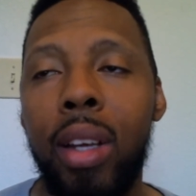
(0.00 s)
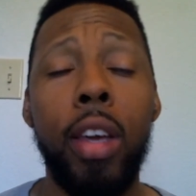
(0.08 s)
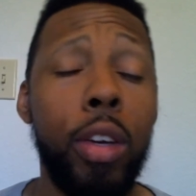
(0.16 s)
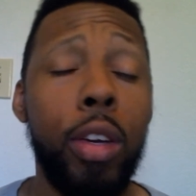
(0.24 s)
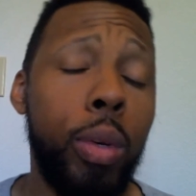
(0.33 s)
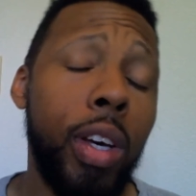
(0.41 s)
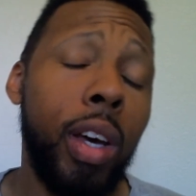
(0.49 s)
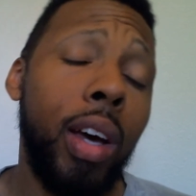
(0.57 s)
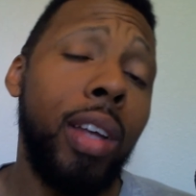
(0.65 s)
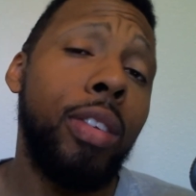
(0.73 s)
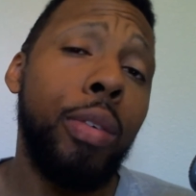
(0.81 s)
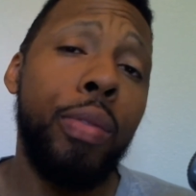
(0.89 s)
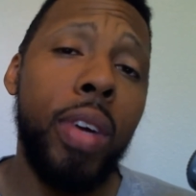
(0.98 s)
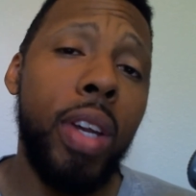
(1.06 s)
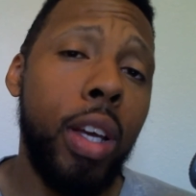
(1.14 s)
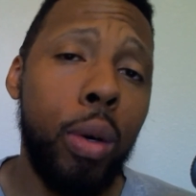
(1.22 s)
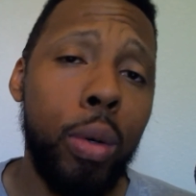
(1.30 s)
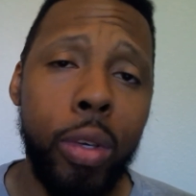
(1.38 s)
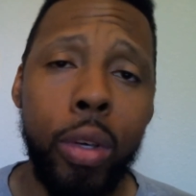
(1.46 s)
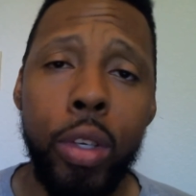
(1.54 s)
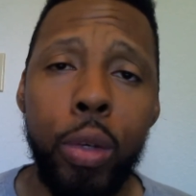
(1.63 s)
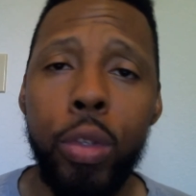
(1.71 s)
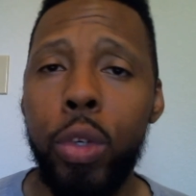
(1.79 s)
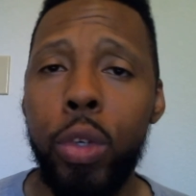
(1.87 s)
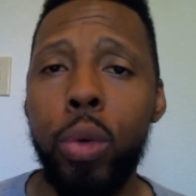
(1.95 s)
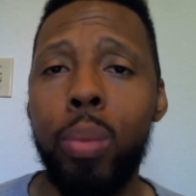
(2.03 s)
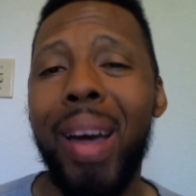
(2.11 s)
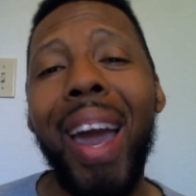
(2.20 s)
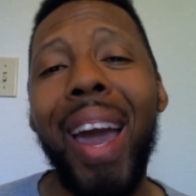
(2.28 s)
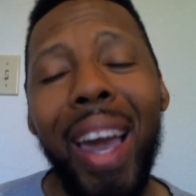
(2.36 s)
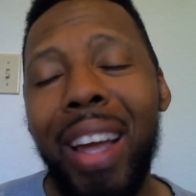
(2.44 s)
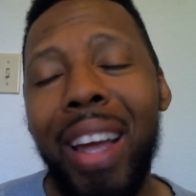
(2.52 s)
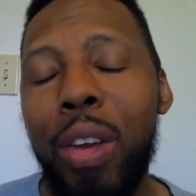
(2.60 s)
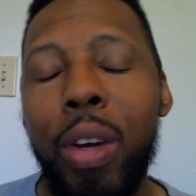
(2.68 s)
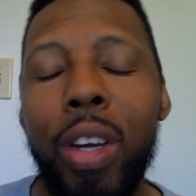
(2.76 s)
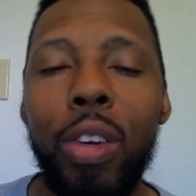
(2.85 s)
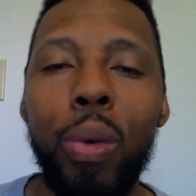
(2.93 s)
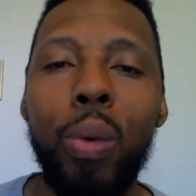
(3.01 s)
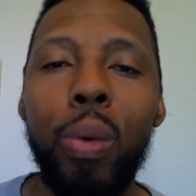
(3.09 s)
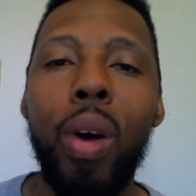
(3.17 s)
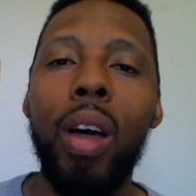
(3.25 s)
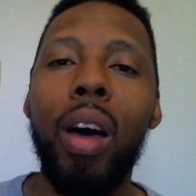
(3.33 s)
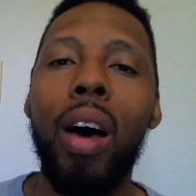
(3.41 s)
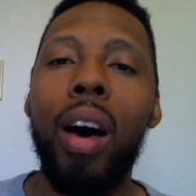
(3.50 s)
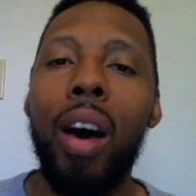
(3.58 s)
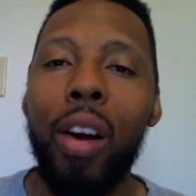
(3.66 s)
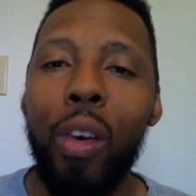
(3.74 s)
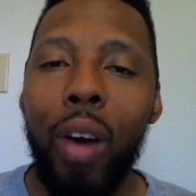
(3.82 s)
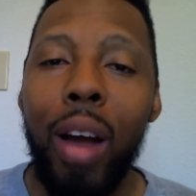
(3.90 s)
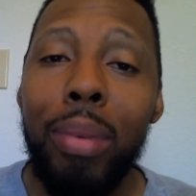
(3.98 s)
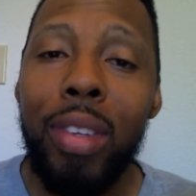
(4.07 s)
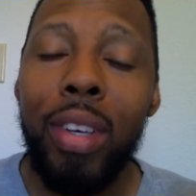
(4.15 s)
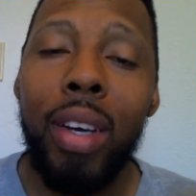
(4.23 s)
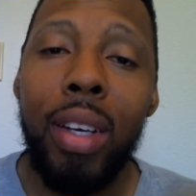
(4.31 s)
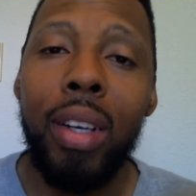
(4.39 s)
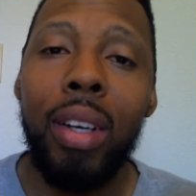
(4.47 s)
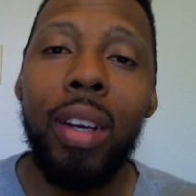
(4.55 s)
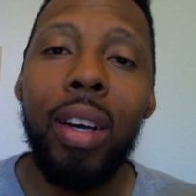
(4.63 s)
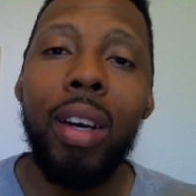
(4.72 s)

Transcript: You can do tons of videos on YouTube and you can do a crap ton,